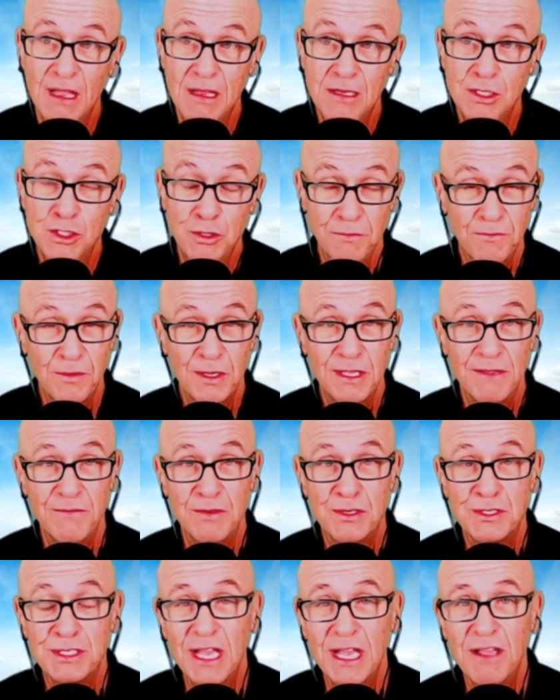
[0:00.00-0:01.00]

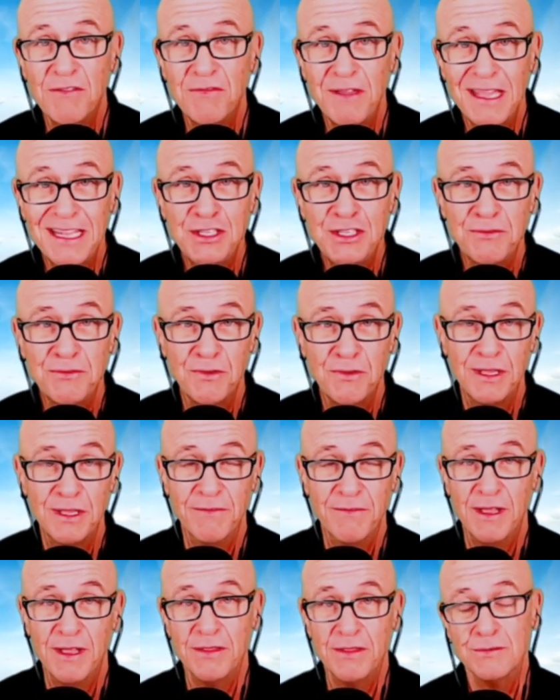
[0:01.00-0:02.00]
yourself and to
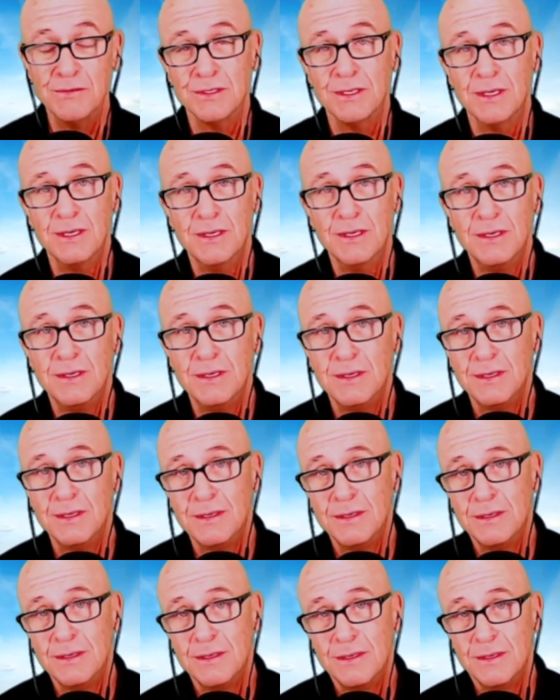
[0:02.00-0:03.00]
forgive others.
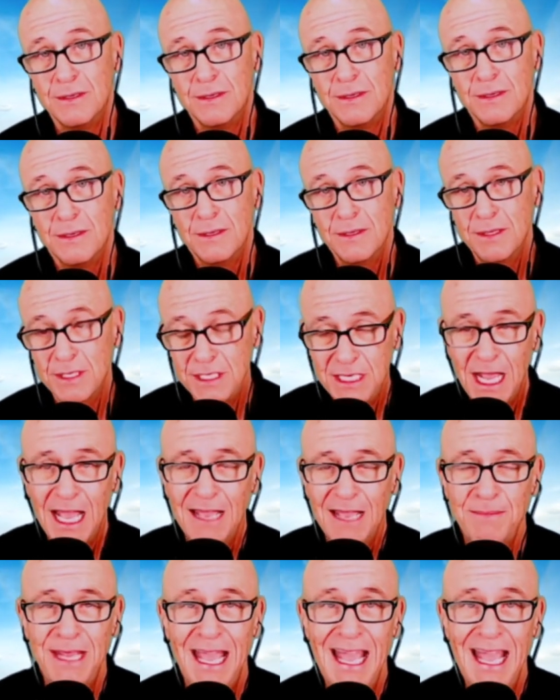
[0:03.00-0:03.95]
The time to